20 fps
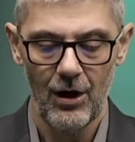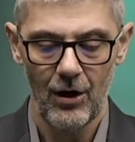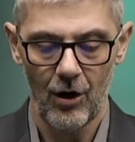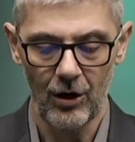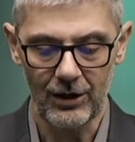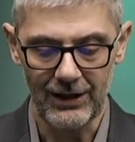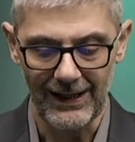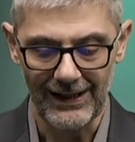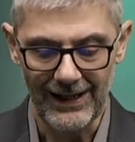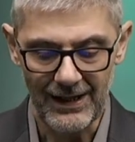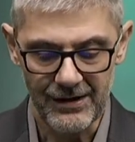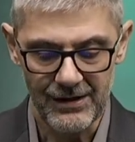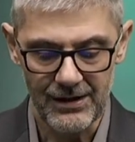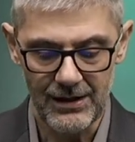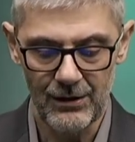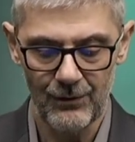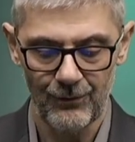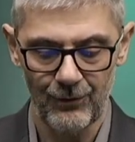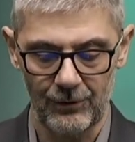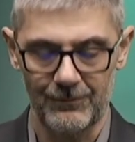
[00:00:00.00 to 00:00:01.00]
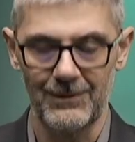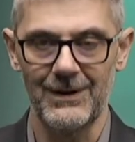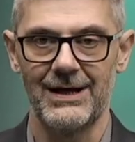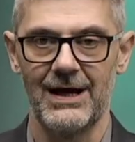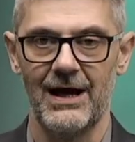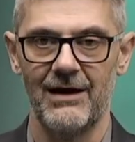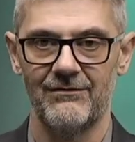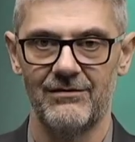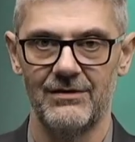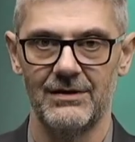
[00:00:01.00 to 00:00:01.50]
Okay, let's see what we
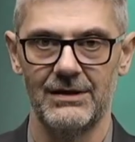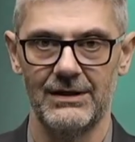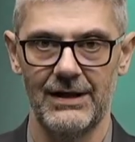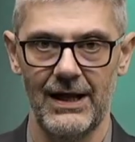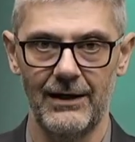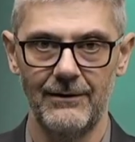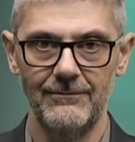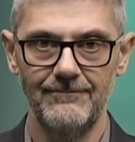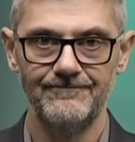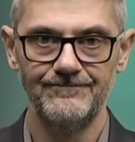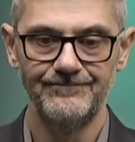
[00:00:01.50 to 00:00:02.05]
have there.